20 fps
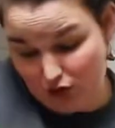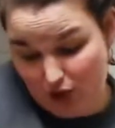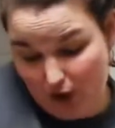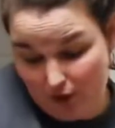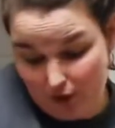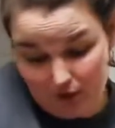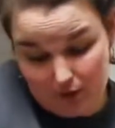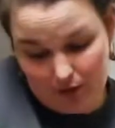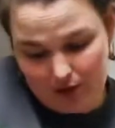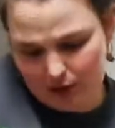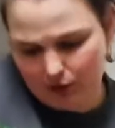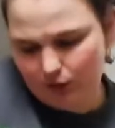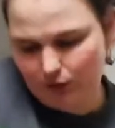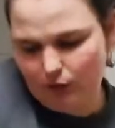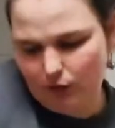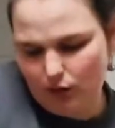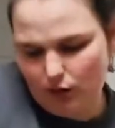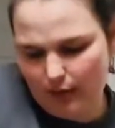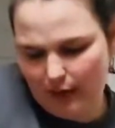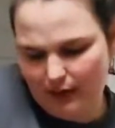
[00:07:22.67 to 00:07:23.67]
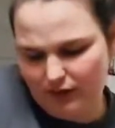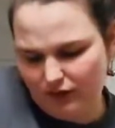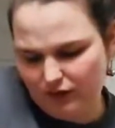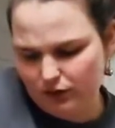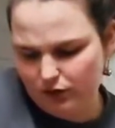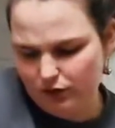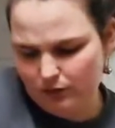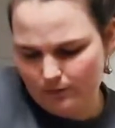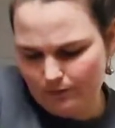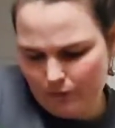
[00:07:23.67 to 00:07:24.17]
other things for the
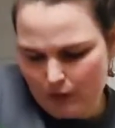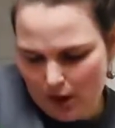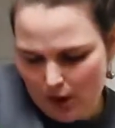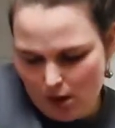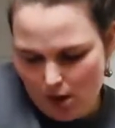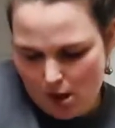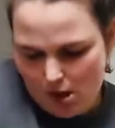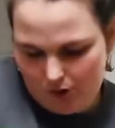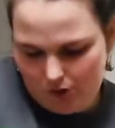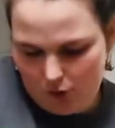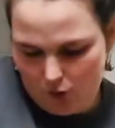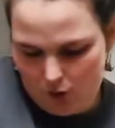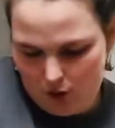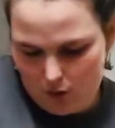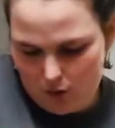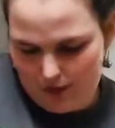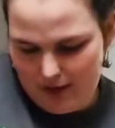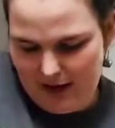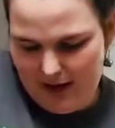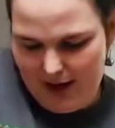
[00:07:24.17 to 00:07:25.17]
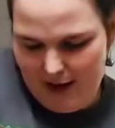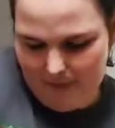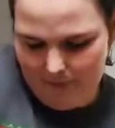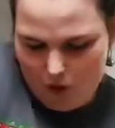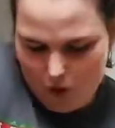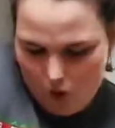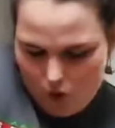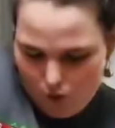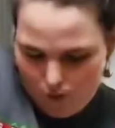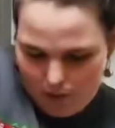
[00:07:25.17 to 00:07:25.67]
raisins. So we would have
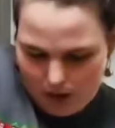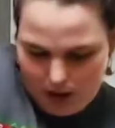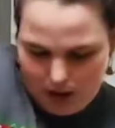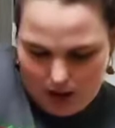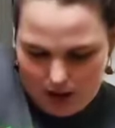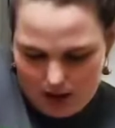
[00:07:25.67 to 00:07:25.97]
oatmeal